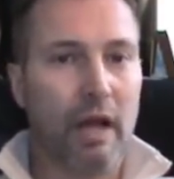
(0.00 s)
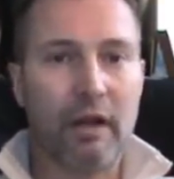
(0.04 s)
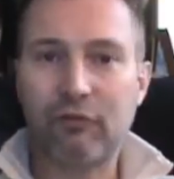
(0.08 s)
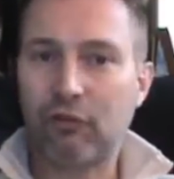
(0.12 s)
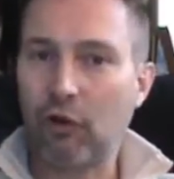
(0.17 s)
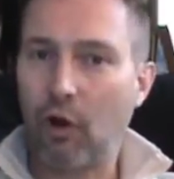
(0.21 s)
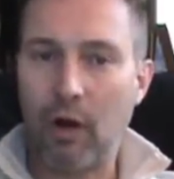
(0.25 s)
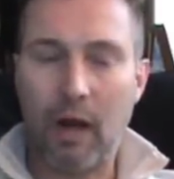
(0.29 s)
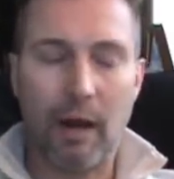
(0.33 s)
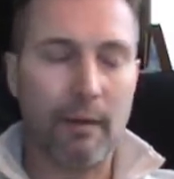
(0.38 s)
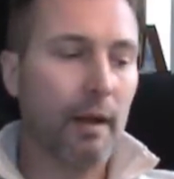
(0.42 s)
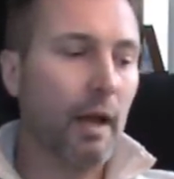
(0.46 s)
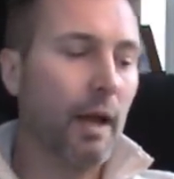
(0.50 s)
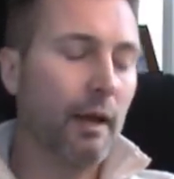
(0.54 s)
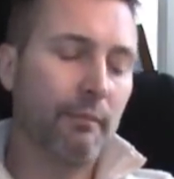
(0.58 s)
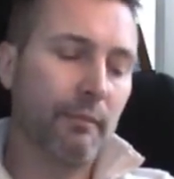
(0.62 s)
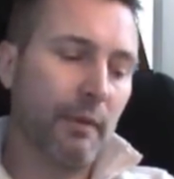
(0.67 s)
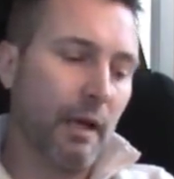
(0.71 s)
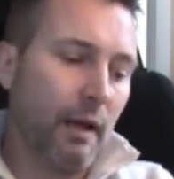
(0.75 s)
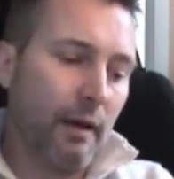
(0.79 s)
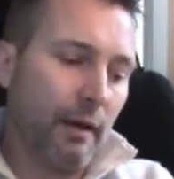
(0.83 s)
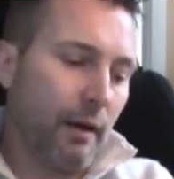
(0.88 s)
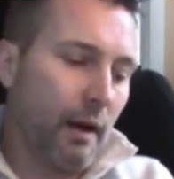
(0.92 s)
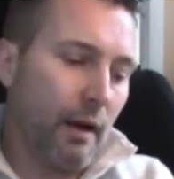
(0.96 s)
Not joke.
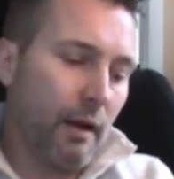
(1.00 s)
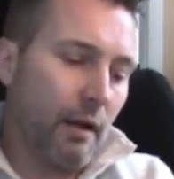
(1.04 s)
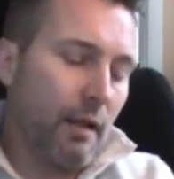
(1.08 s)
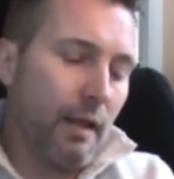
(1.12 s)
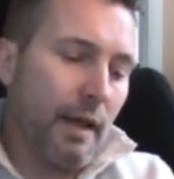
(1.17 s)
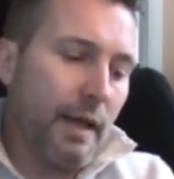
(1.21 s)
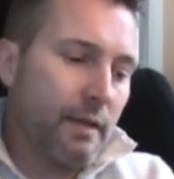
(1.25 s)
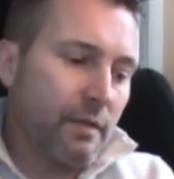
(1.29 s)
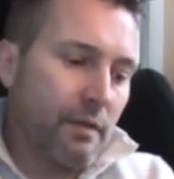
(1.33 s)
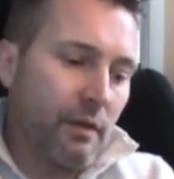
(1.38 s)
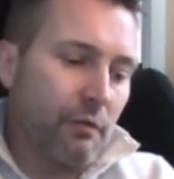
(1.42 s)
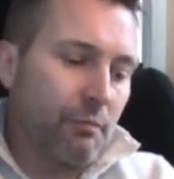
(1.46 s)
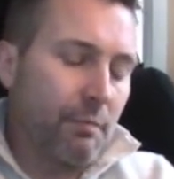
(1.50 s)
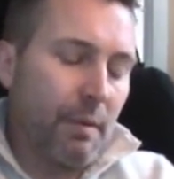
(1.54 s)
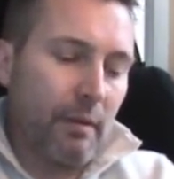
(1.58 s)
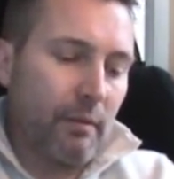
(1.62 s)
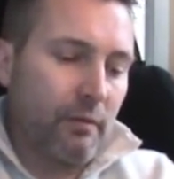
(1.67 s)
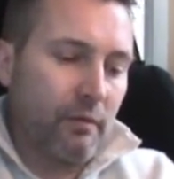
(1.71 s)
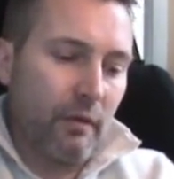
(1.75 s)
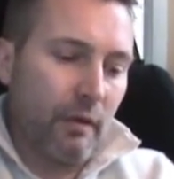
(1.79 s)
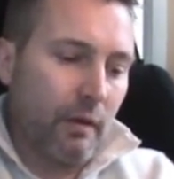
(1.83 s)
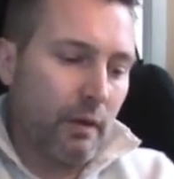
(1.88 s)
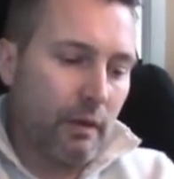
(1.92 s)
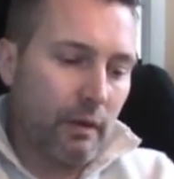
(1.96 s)
And I like these
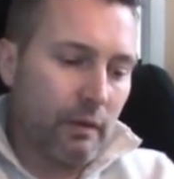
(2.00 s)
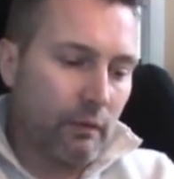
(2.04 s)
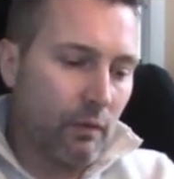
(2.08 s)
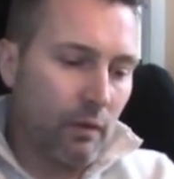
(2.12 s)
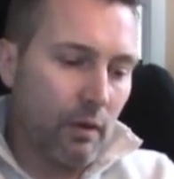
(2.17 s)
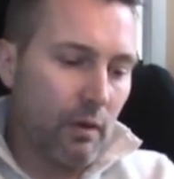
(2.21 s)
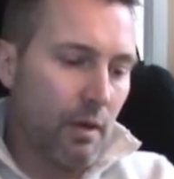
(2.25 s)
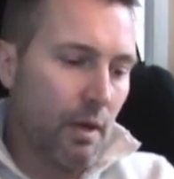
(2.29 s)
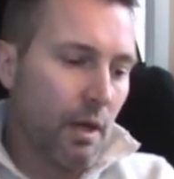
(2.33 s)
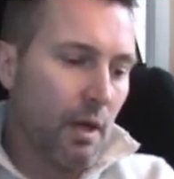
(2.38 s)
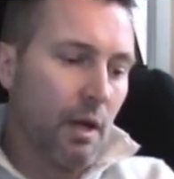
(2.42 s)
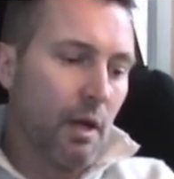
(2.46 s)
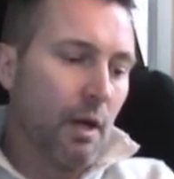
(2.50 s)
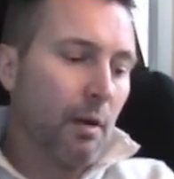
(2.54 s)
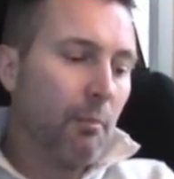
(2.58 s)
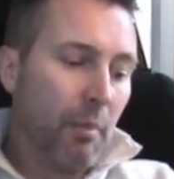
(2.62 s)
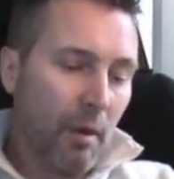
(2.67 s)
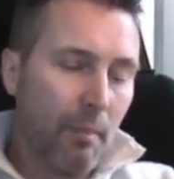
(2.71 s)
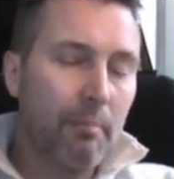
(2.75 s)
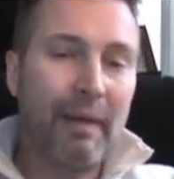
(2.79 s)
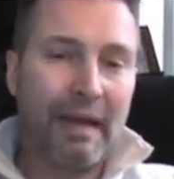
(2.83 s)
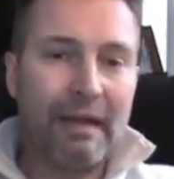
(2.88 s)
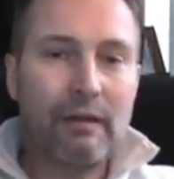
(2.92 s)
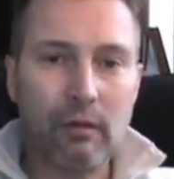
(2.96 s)
people. It's not, I don't,
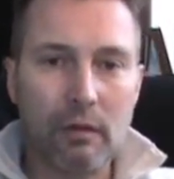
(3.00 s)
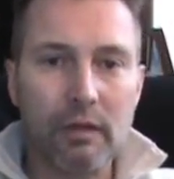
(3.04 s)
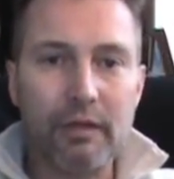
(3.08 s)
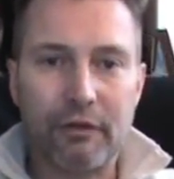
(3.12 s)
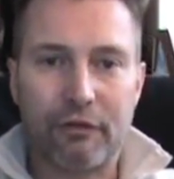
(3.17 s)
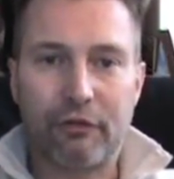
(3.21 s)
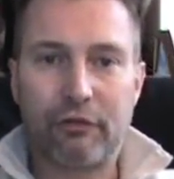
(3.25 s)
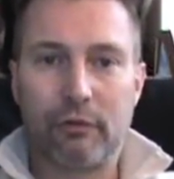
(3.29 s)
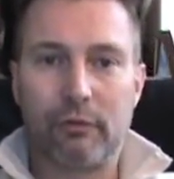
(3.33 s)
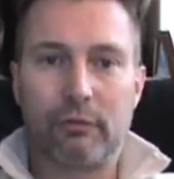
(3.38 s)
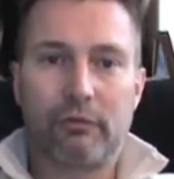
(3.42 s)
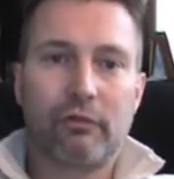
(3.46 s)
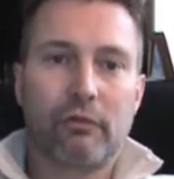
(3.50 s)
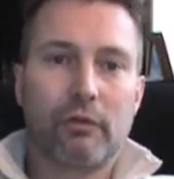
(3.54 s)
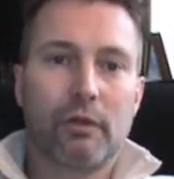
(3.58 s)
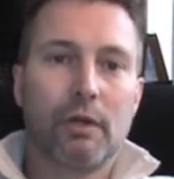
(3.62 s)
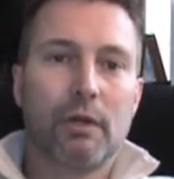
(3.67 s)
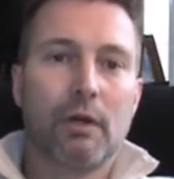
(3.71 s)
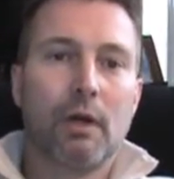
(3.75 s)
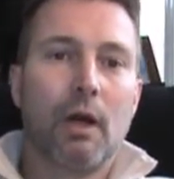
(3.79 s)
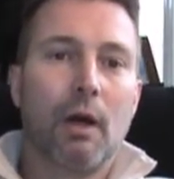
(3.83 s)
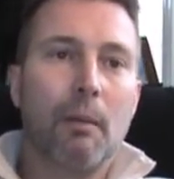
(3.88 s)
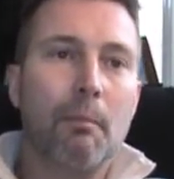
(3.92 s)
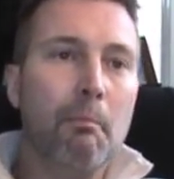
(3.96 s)
but mental issues.
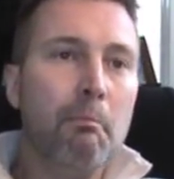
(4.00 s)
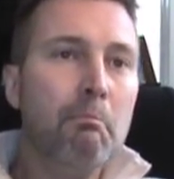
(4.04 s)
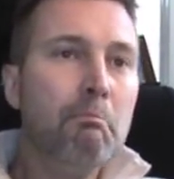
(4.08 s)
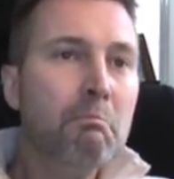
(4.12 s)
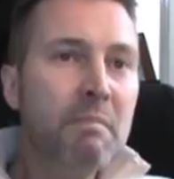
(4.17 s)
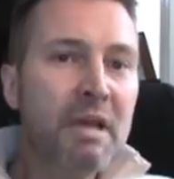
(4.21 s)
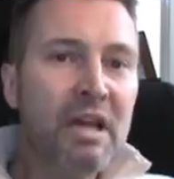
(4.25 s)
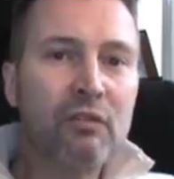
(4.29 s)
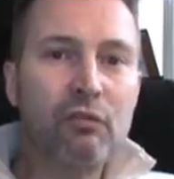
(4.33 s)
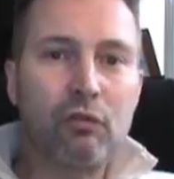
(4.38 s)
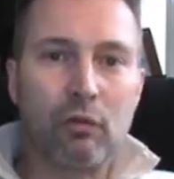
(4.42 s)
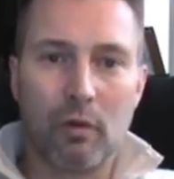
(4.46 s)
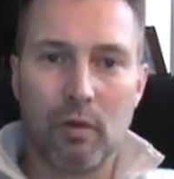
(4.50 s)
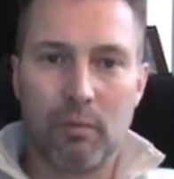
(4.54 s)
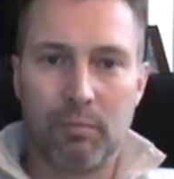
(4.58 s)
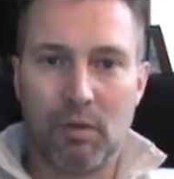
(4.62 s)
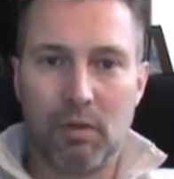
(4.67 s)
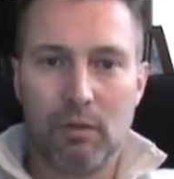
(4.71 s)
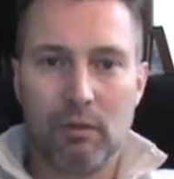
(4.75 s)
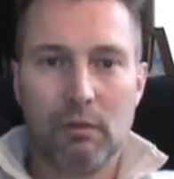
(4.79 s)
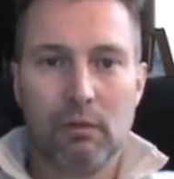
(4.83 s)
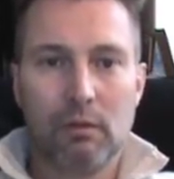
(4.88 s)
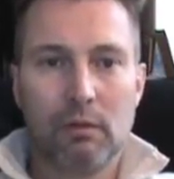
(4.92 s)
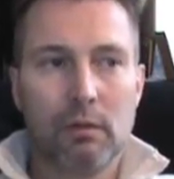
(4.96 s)

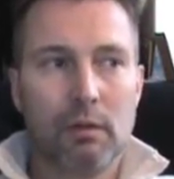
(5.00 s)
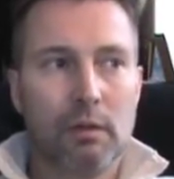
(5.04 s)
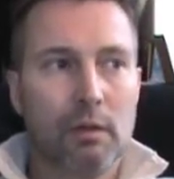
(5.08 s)
Miserable.